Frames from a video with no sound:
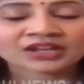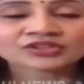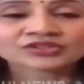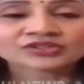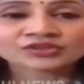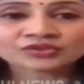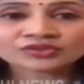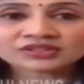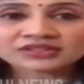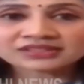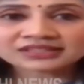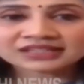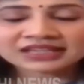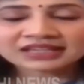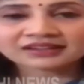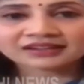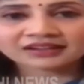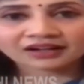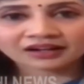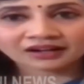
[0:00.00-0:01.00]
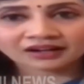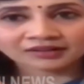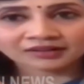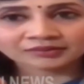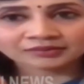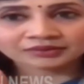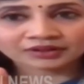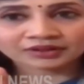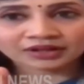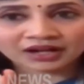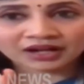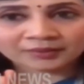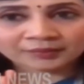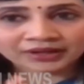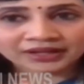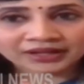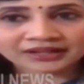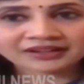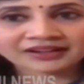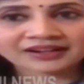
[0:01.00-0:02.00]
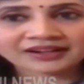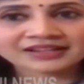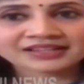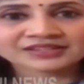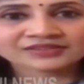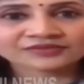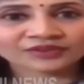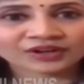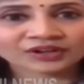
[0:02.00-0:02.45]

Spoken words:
So see, America is